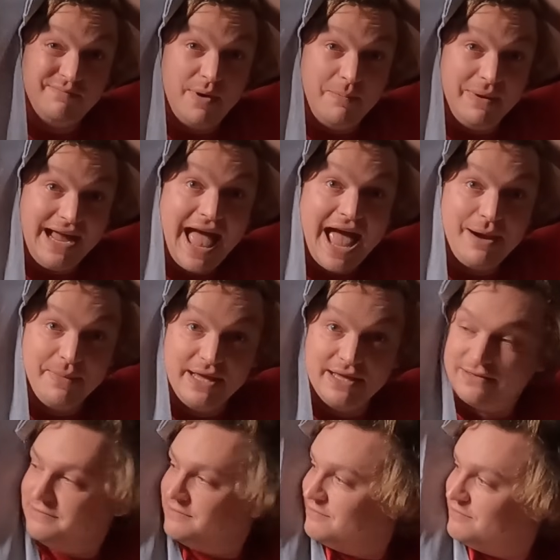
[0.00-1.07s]
public
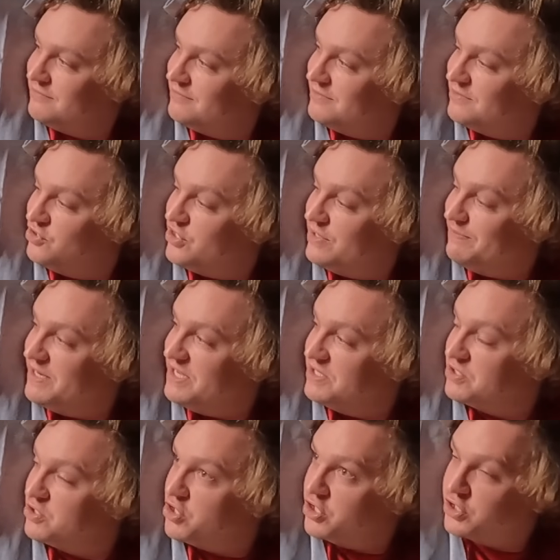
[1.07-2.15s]
enemy.
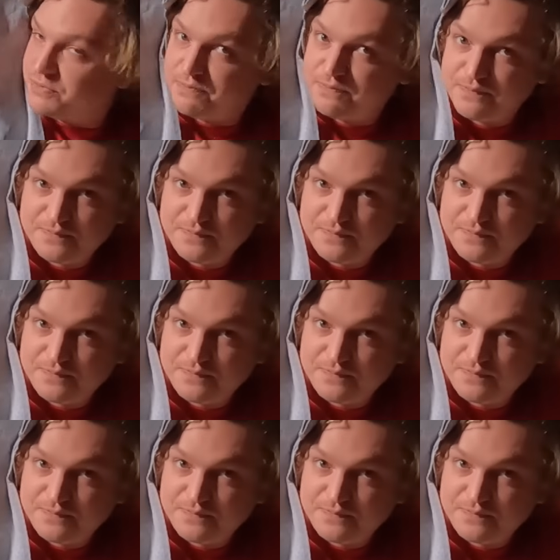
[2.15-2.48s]
Jeepneys, good.